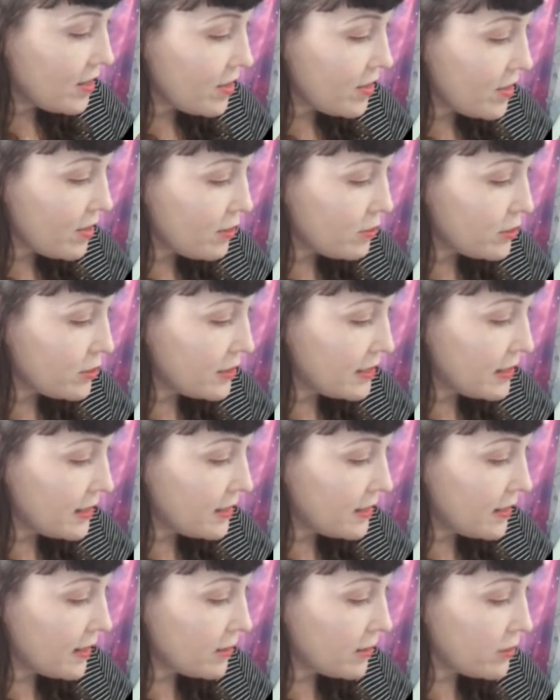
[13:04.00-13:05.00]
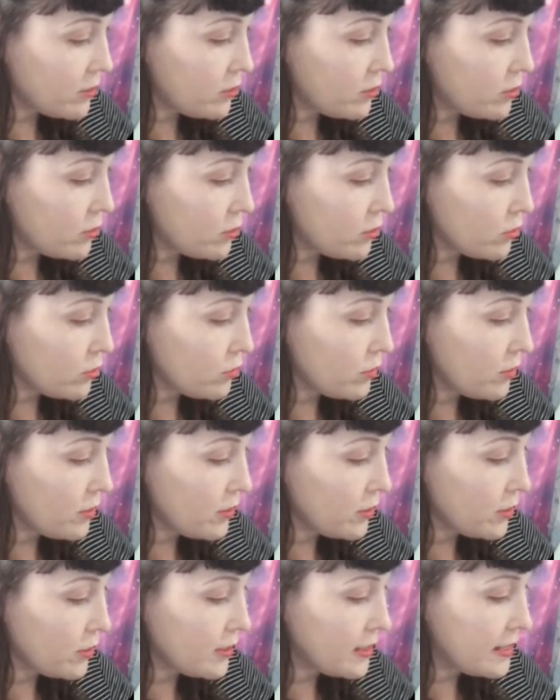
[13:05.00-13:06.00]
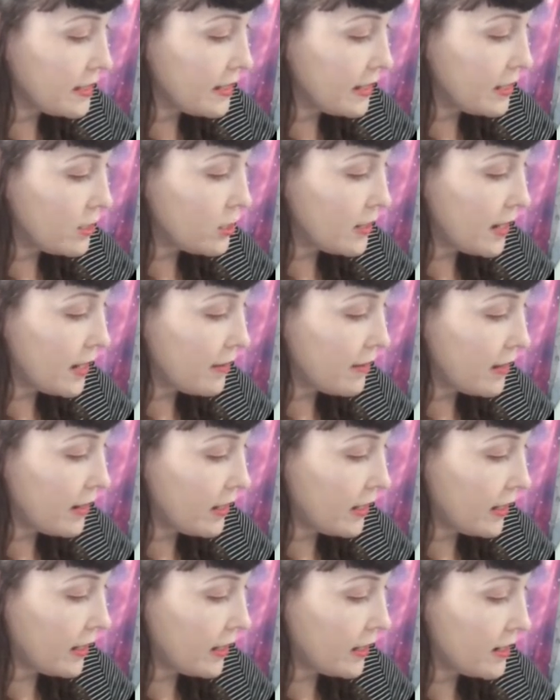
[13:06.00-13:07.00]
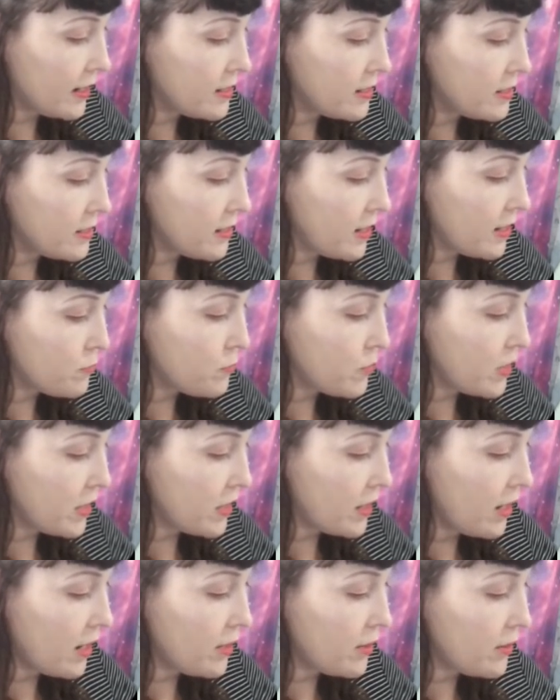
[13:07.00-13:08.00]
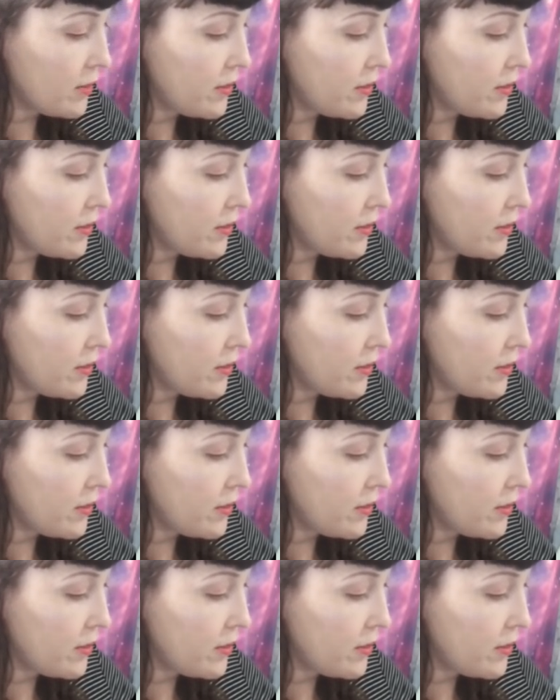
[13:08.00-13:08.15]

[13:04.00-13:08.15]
those details to your stitch now that he is done being colored.